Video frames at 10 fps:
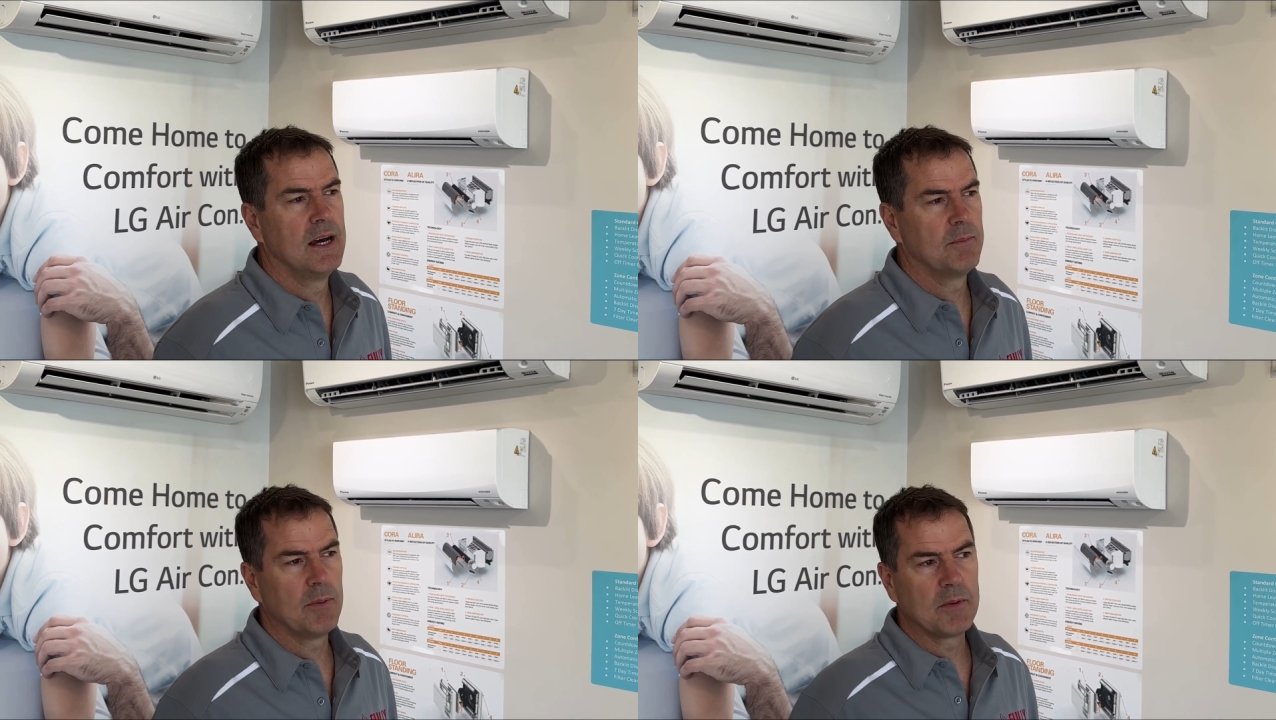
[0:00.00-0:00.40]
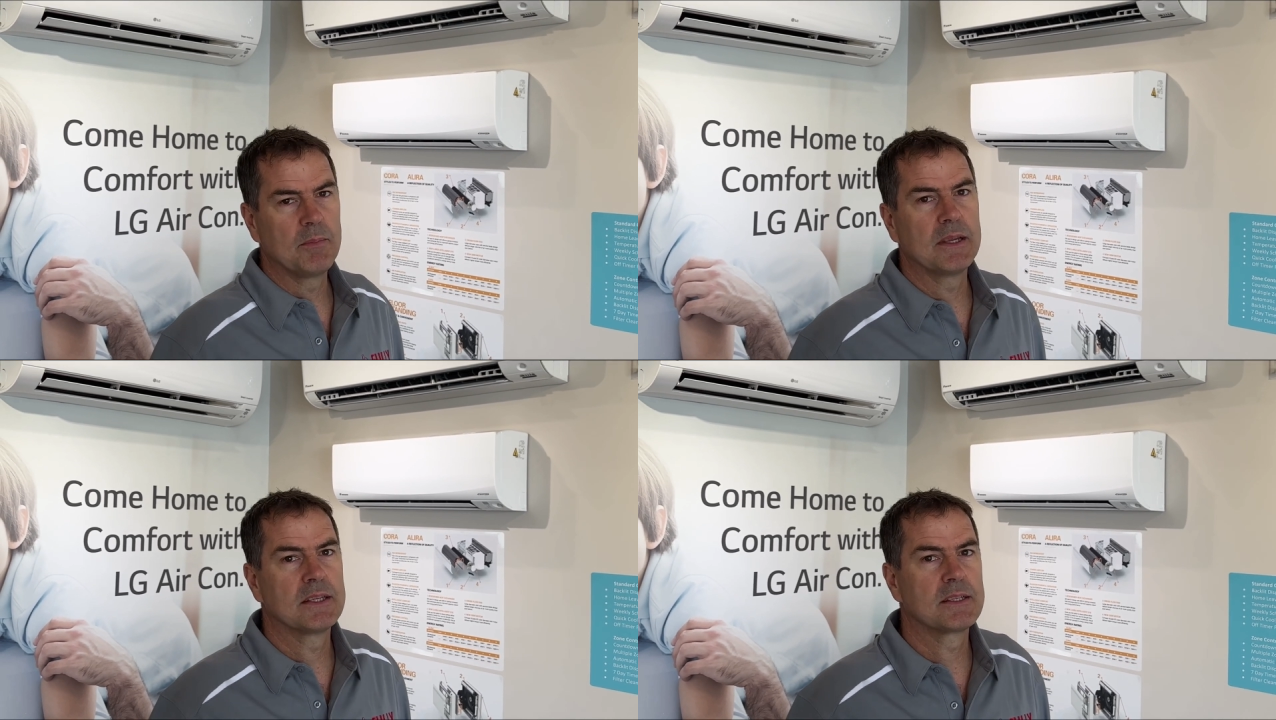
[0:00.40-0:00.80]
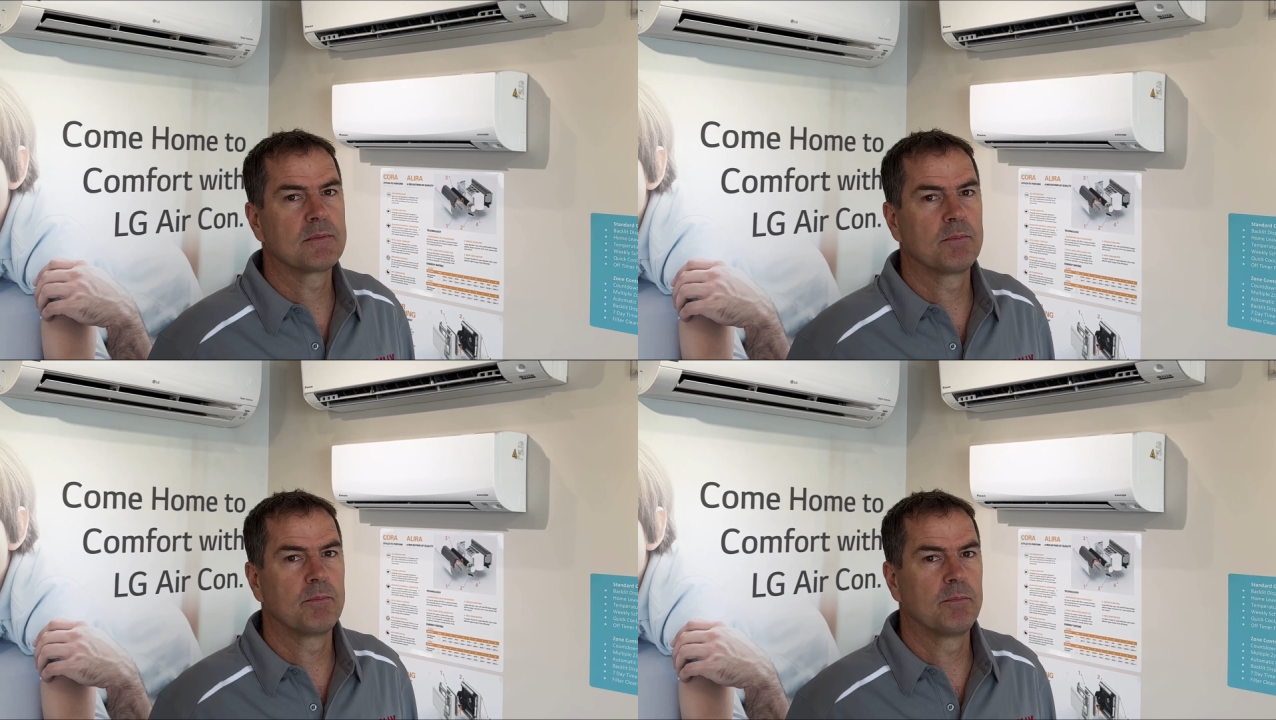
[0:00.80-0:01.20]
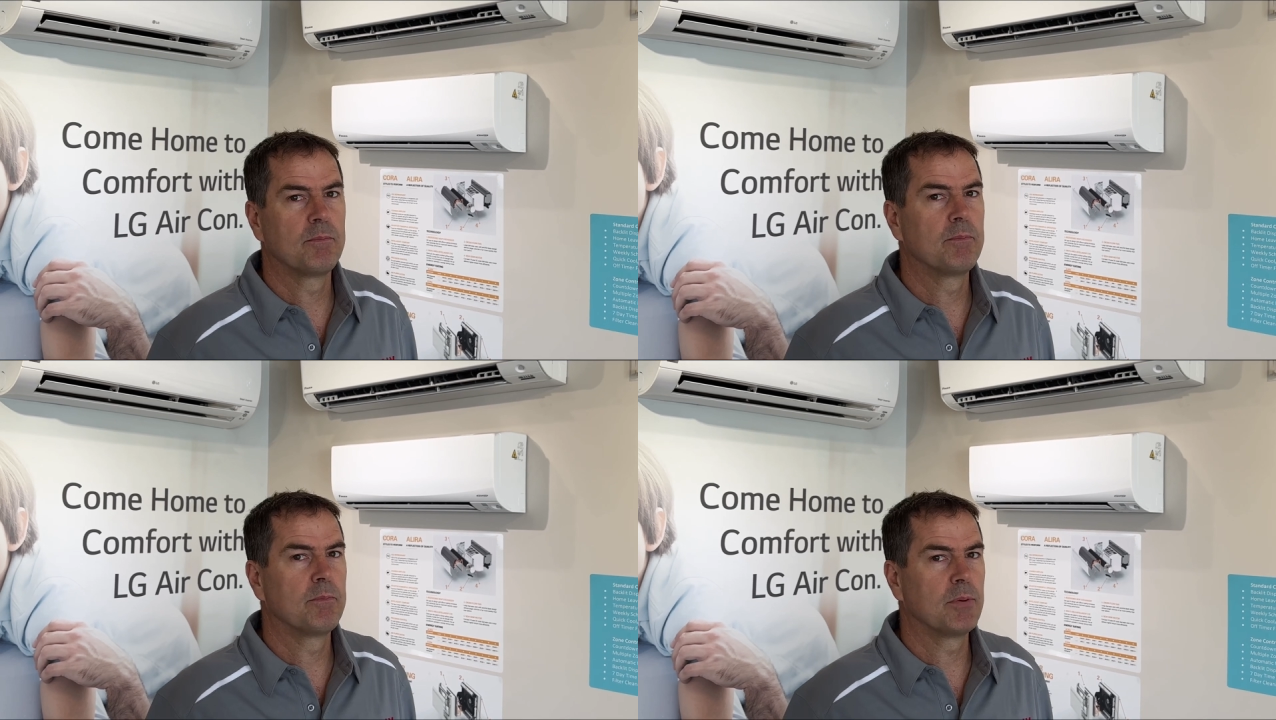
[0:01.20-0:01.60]
Probably the biggest
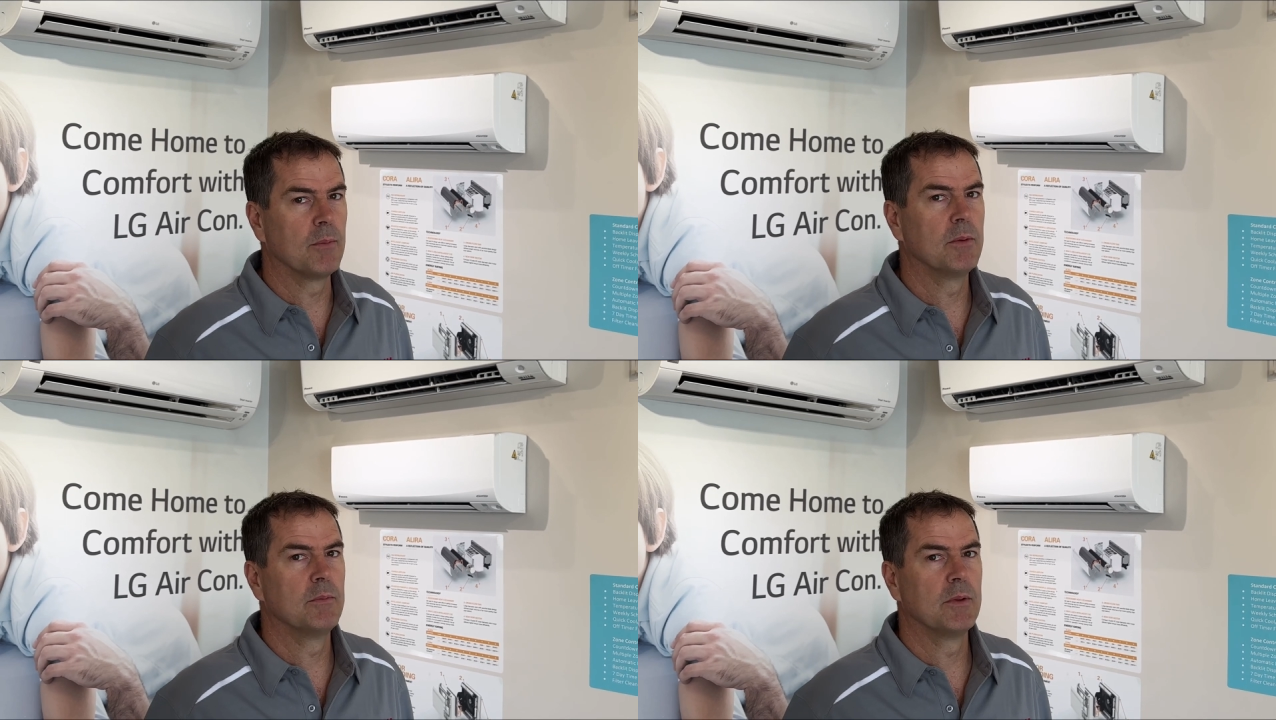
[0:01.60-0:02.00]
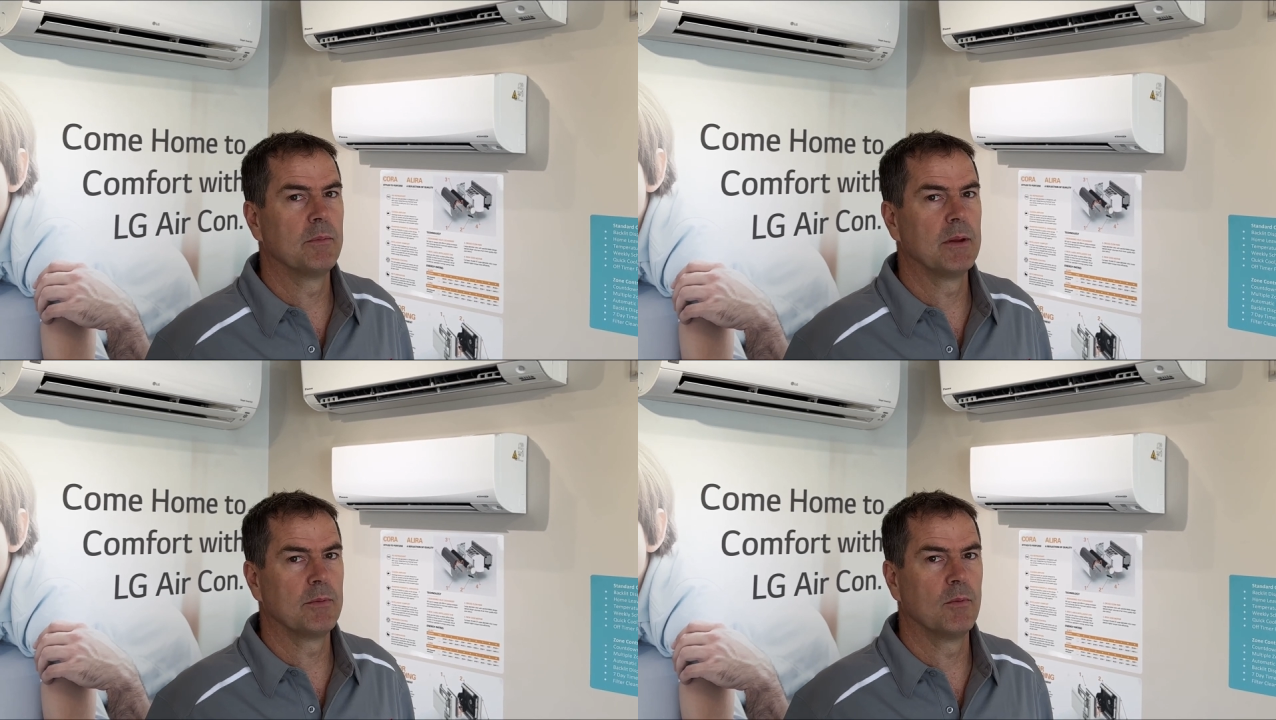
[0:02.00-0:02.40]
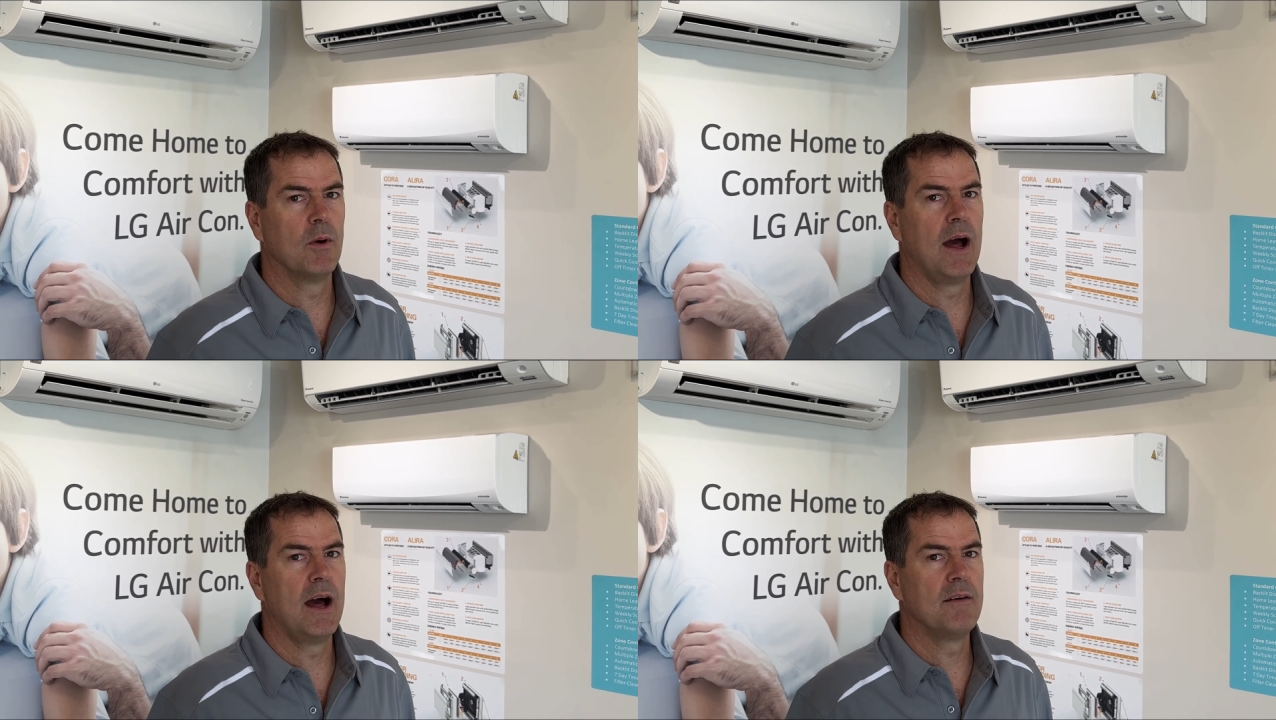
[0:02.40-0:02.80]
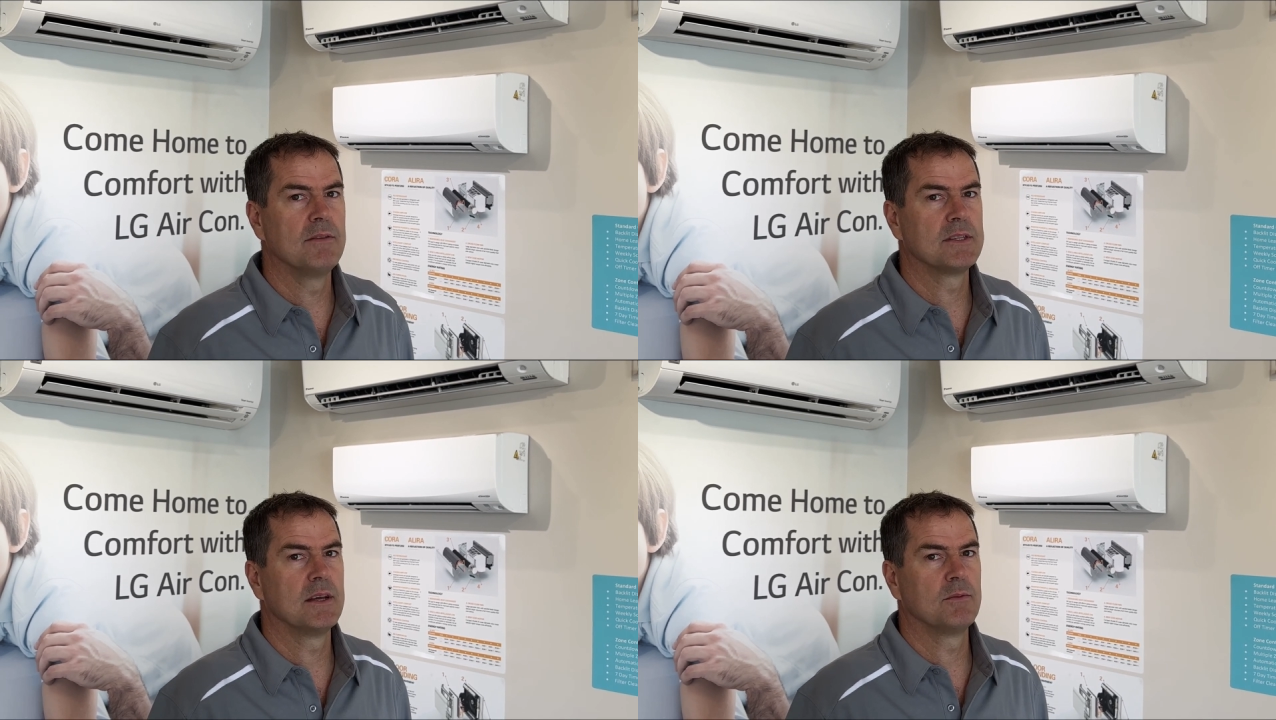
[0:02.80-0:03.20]
problem that people will have
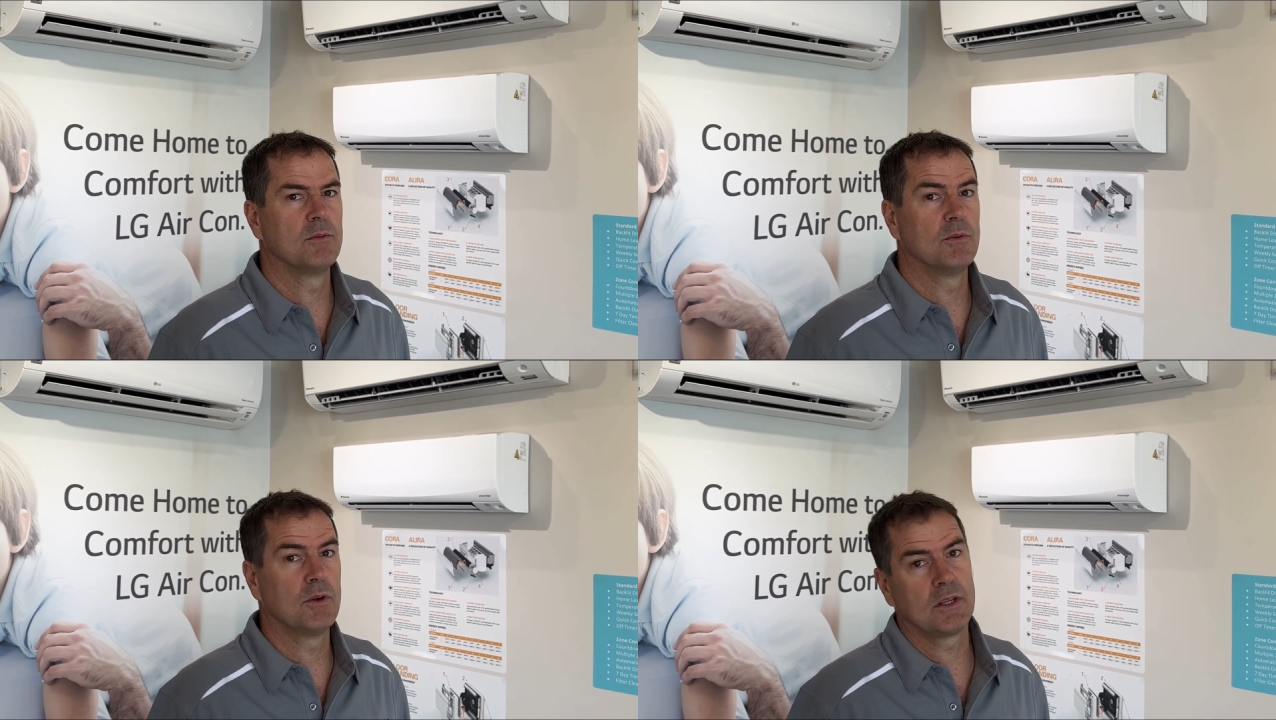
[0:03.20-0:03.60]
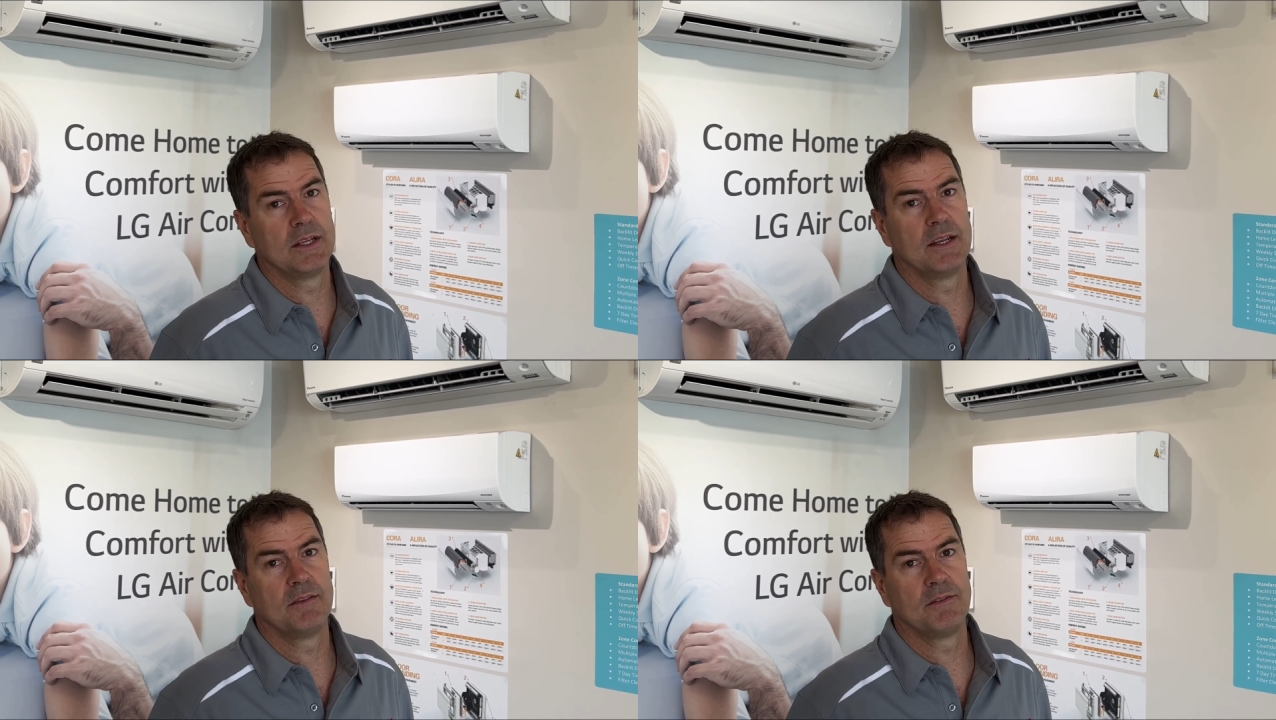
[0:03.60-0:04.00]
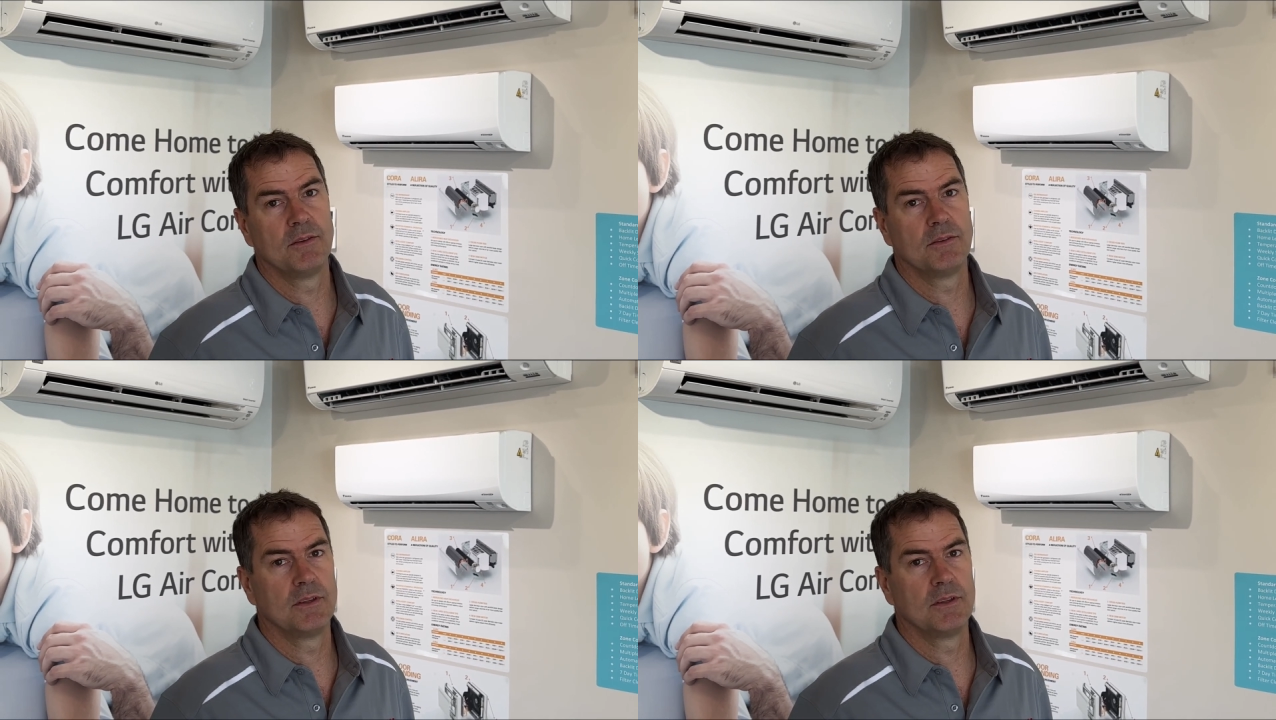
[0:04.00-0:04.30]
is they will not clean their filter,